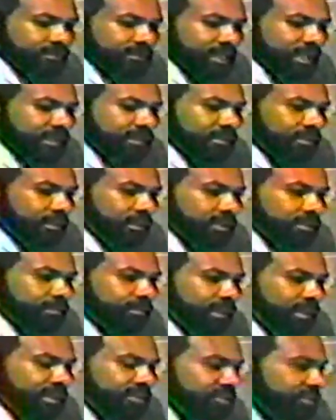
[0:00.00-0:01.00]
That
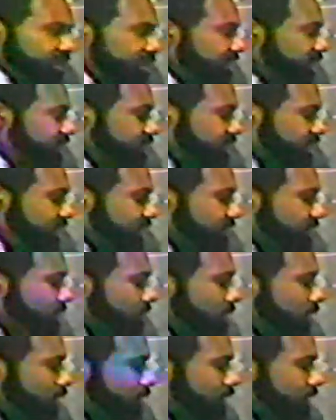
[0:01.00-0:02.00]
corresponds to the
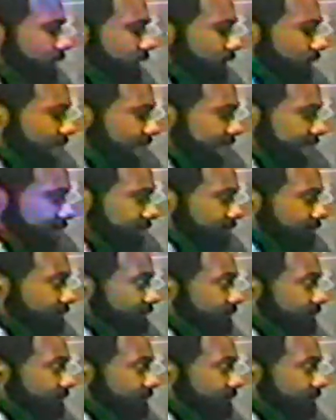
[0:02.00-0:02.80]
z-score on the right.